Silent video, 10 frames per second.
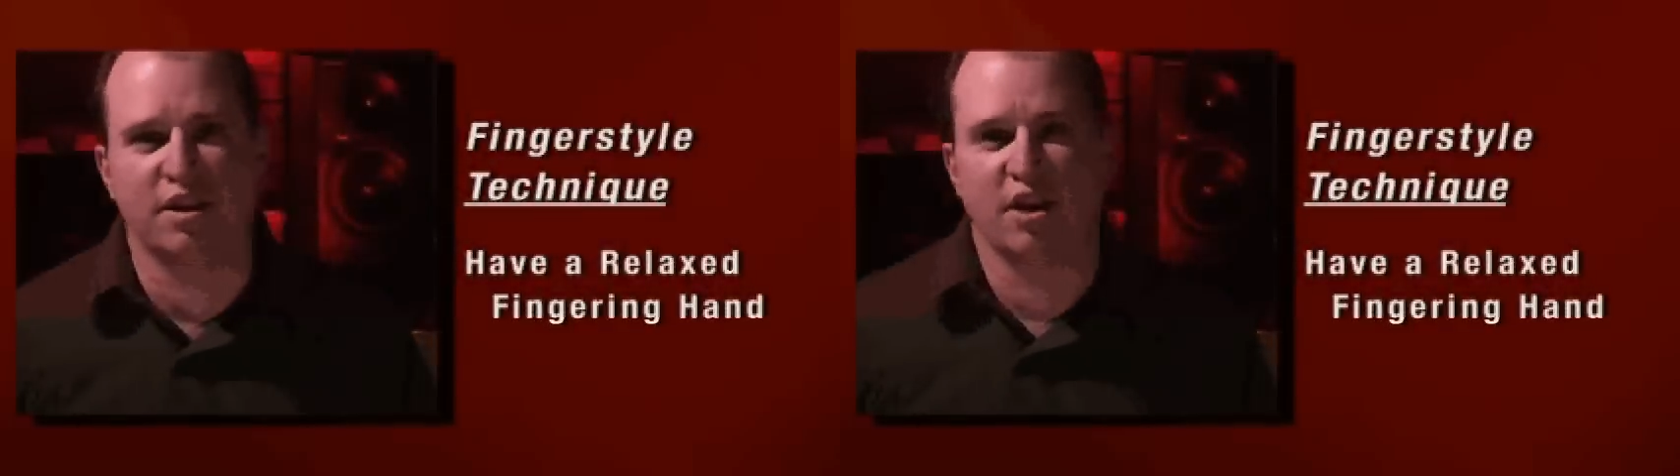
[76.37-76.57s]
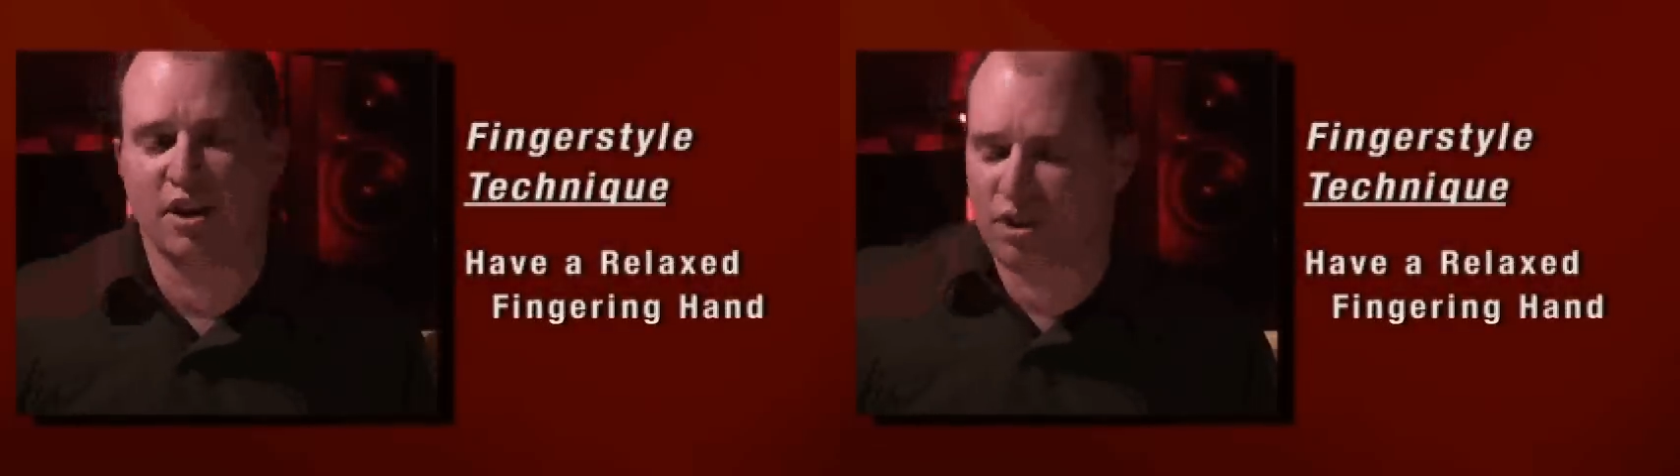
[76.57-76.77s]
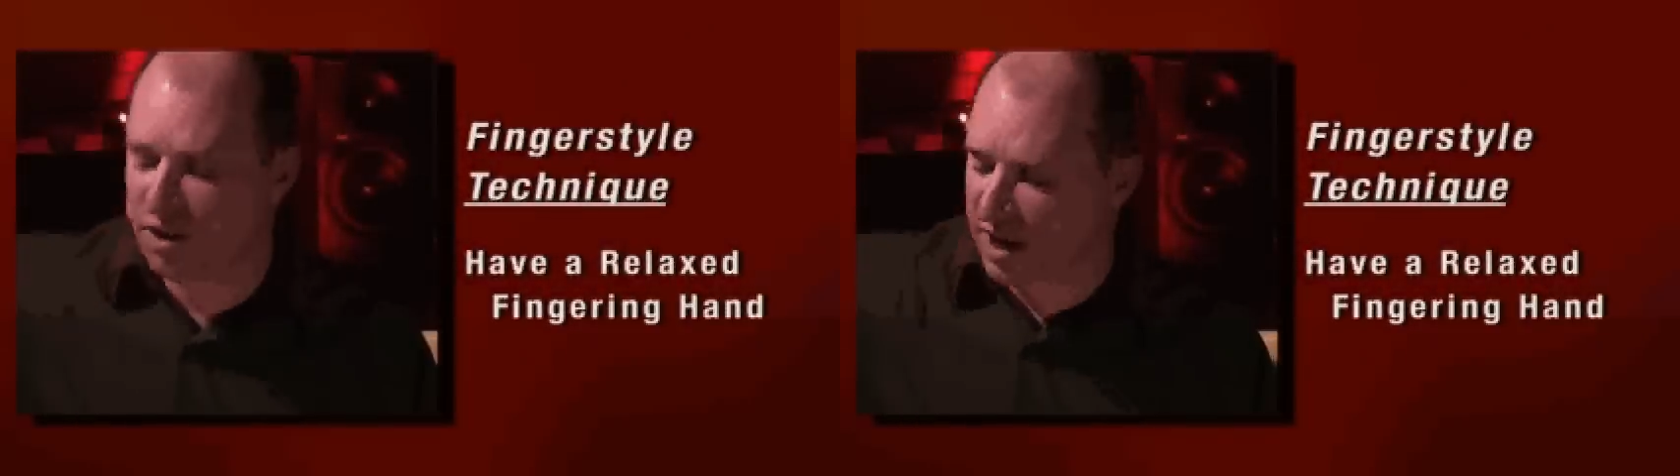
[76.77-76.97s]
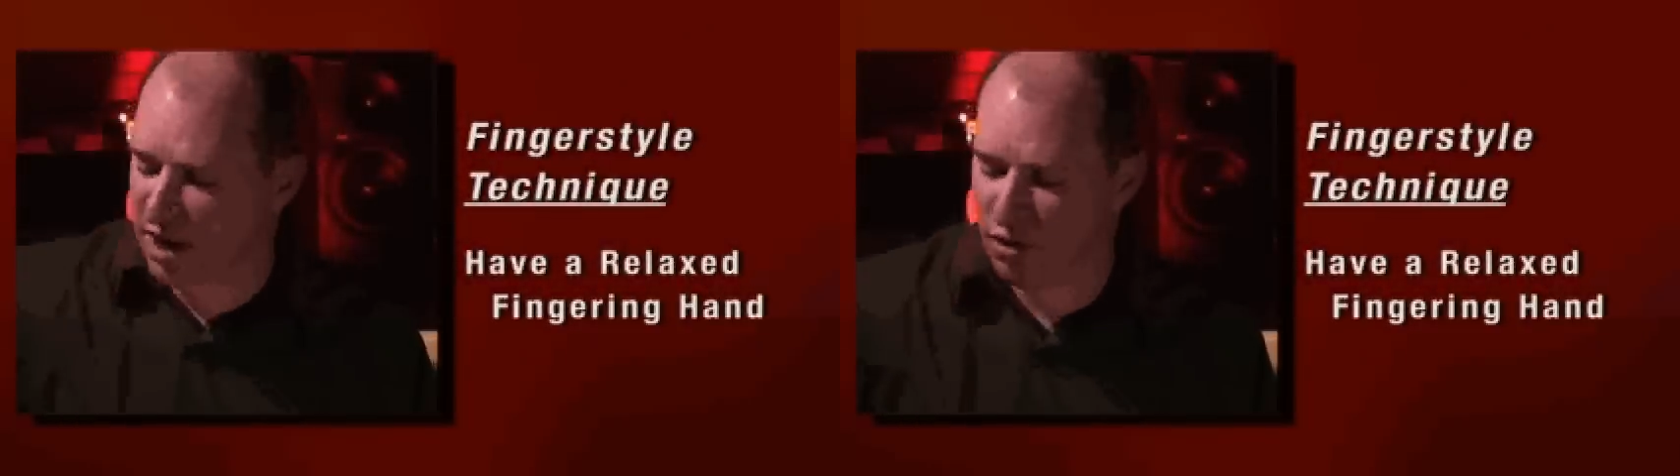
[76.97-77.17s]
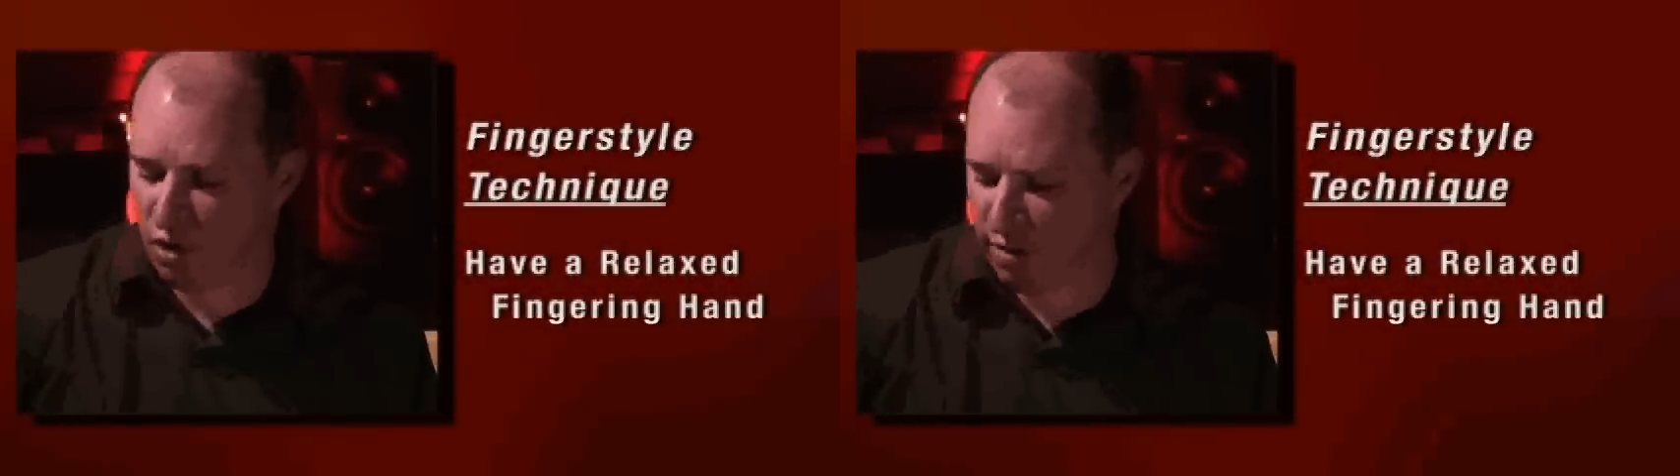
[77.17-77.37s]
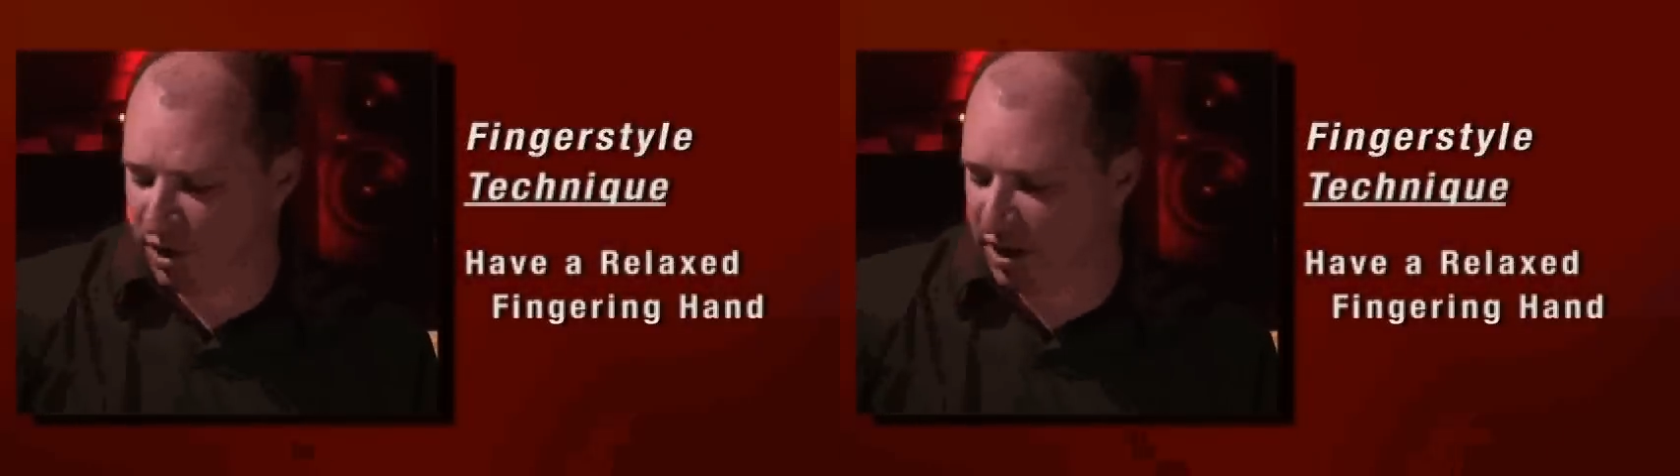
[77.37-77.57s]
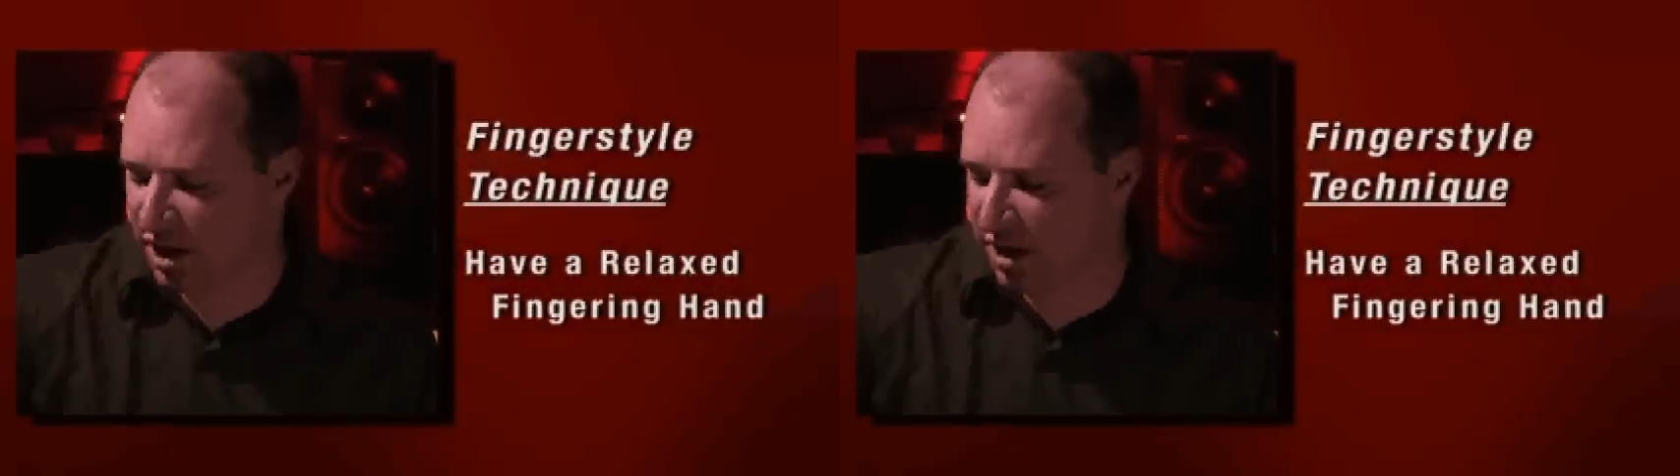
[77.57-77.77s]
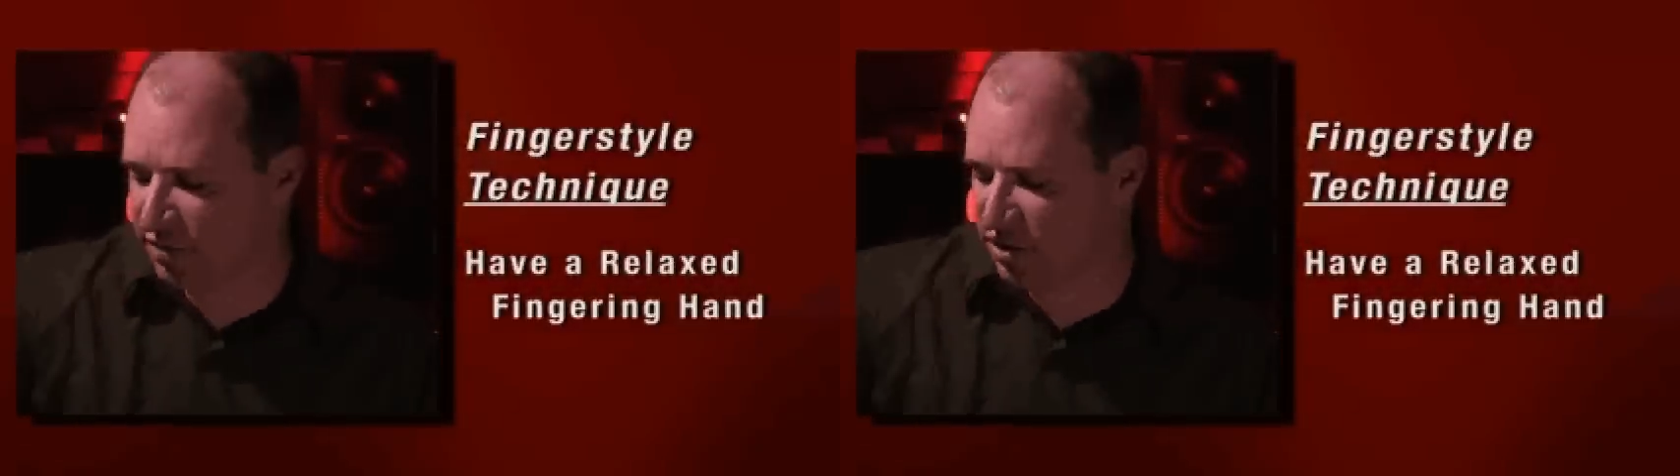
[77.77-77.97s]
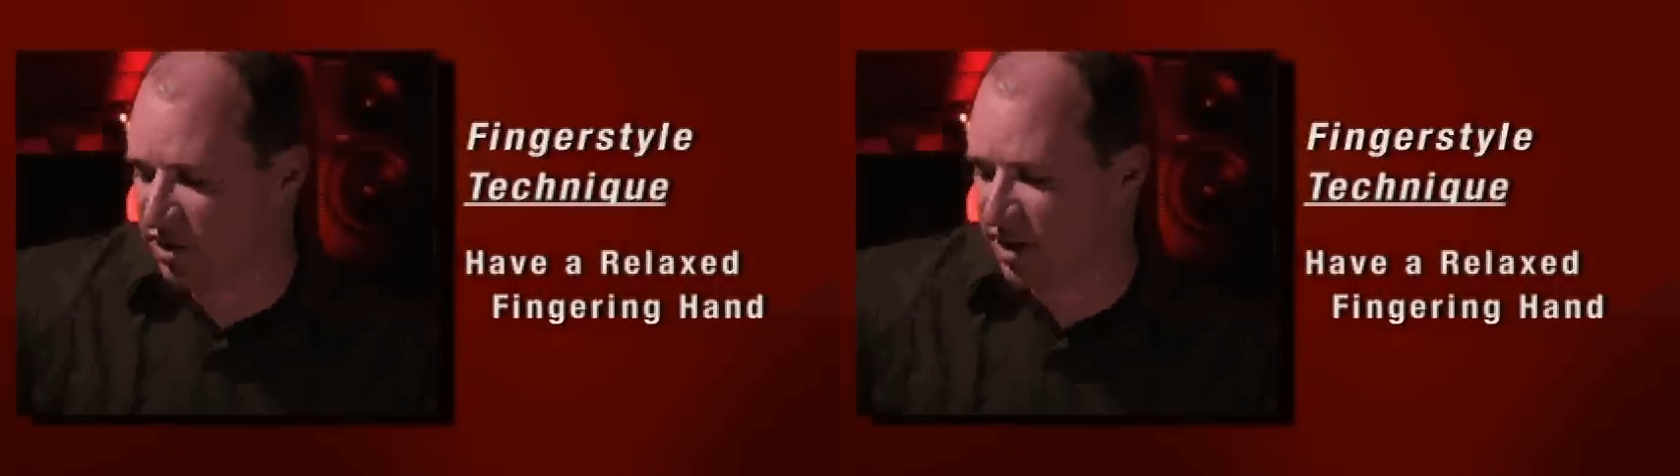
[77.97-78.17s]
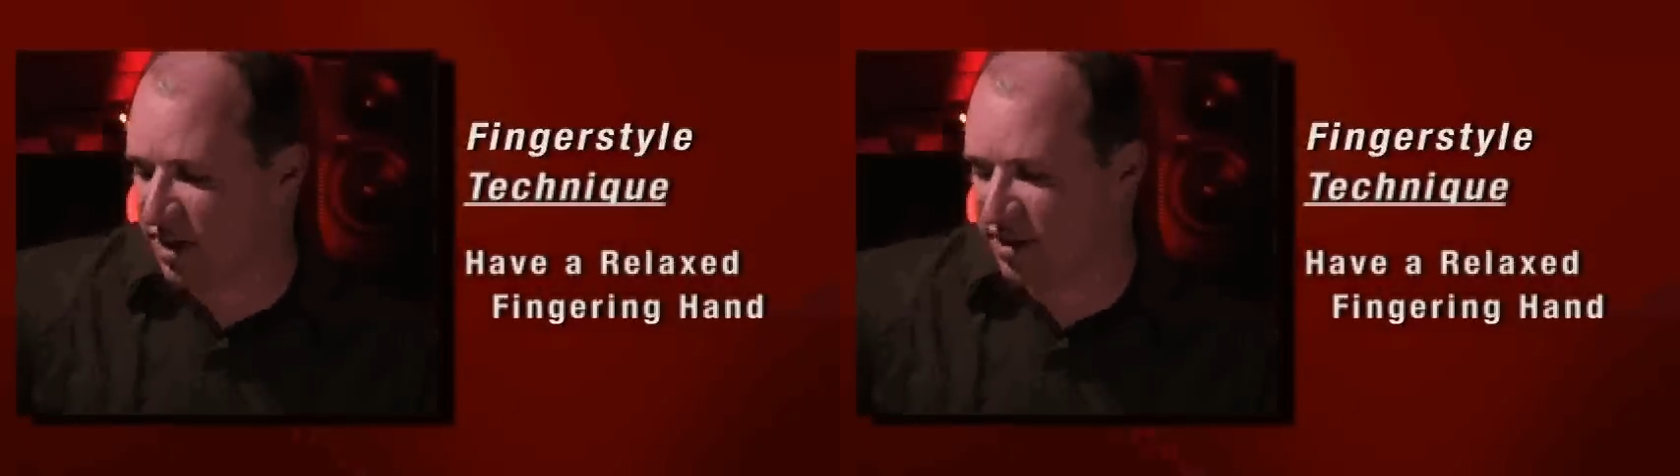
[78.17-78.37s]
Your hand normally comes
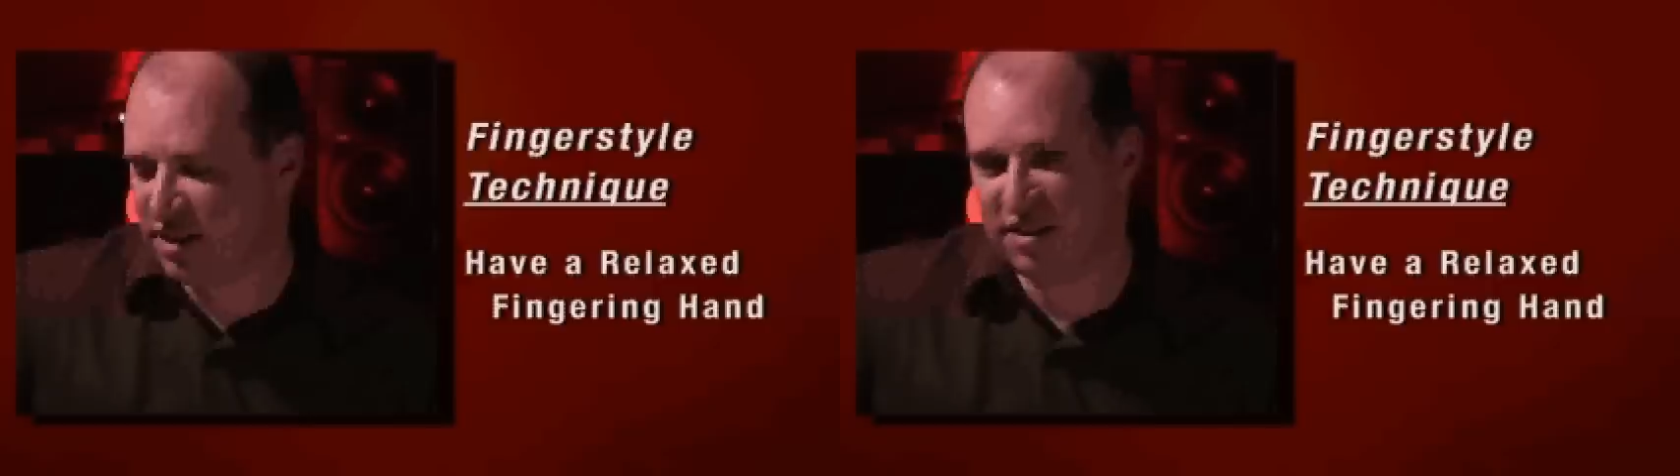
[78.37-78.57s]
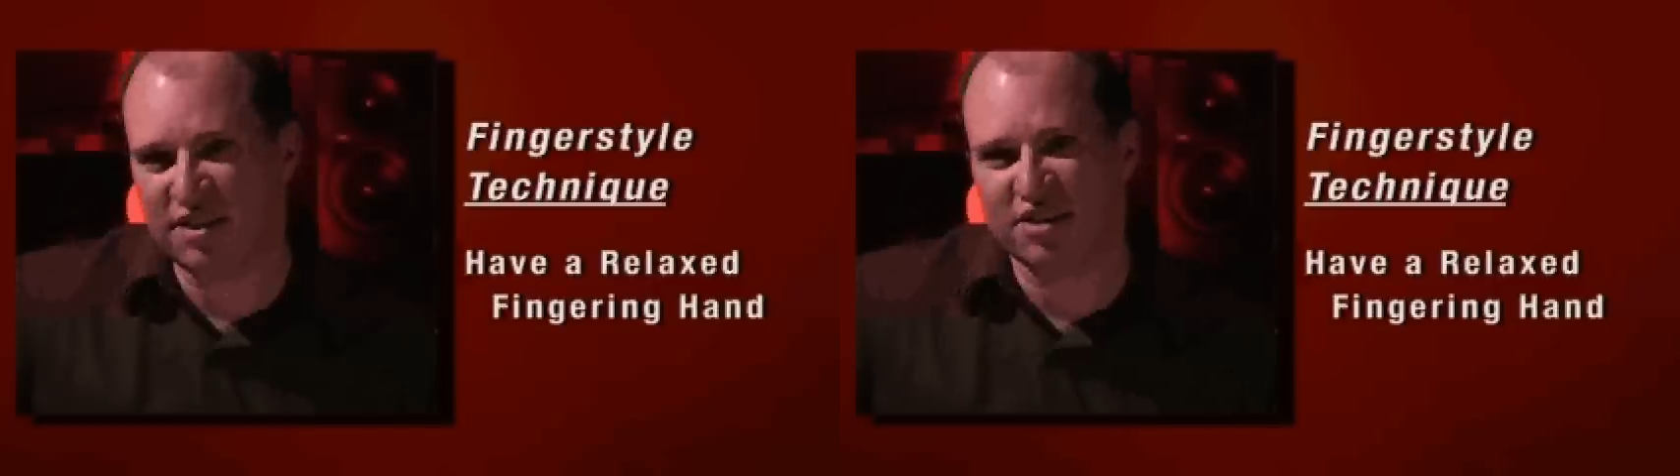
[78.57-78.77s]
to this